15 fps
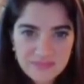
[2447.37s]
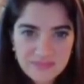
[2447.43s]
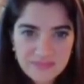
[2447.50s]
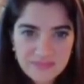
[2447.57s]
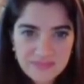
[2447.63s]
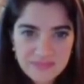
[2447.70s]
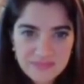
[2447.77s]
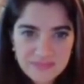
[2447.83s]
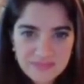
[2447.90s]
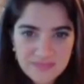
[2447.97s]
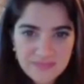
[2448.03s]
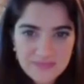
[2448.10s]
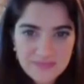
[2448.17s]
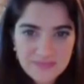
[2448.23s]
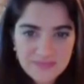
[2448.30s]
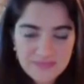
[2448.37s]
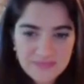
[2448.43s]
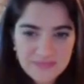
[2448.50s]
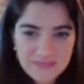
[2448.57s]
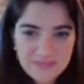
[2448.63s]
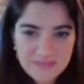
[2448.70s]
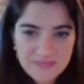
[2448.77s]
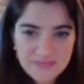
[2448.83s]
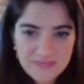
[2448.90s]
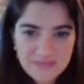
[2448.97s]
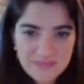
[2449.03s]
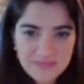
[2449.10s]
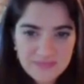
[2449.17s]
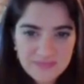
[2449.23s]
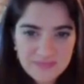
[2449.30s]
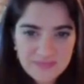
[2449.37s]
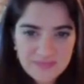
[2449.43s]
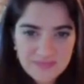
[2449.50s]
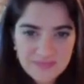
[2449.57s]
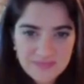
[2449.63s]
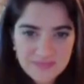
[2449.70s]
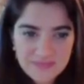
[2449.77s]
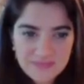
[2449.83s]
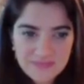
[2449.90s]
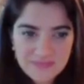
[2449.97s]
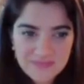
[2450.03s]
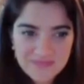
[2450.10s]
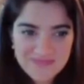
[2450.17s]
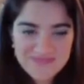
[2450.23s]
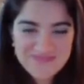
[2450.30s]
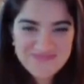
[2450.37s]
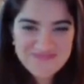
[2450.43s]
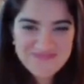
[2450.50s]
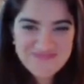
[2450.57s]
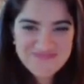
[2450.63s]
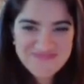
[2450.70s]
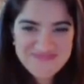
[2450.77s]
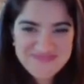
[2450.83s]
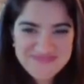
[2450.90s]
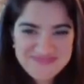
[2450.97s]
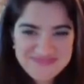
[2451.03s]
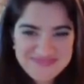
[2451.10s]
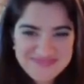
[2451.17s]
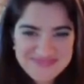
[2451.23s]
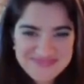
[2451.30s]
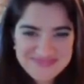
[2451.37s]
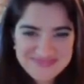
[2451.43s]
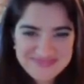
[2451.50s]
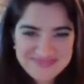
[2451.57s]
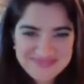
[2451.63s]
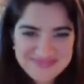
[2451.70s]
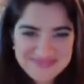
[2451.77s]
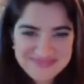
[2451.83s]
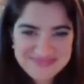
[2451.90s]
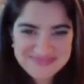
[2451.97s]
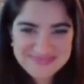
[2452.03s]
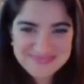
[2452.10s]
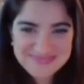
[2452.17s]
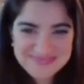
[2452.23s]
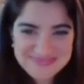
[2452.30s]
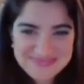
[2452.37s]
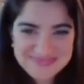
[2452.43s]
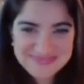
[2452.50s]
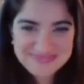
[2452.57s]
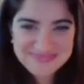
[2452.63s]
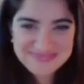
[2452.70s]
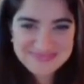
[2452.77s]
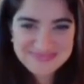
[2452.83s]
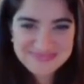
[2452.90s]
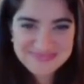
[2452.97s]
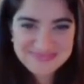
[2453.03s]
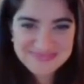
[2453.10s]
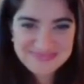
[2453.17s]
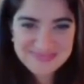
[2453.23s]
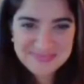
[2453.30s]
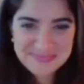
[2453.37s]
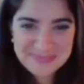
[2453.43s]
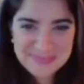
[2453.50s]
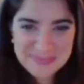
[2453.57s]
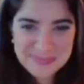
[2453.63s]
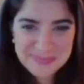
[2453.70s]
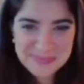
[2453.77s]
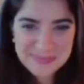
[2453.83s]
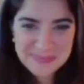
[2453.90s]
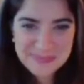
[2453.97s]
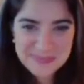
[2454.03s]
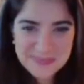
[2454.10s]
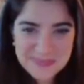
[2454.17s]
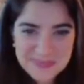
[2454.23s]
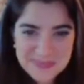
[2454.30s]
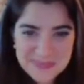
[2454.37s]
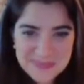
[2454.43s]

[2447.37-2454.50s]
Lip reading: The person shown says nothing.